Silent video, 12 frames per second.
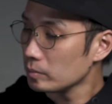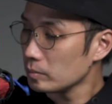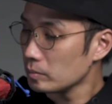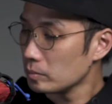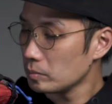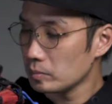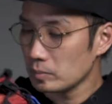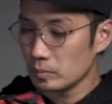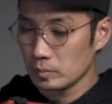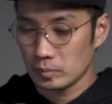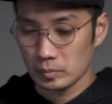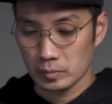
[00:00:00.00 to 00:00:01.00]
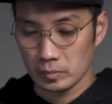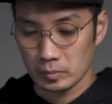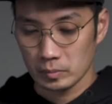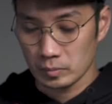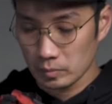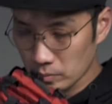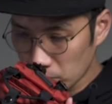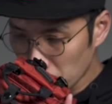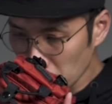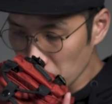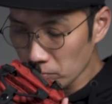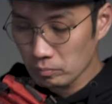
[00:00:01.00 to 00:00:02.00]

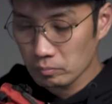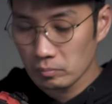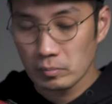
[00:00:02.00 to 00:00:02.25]
Nobody speaks.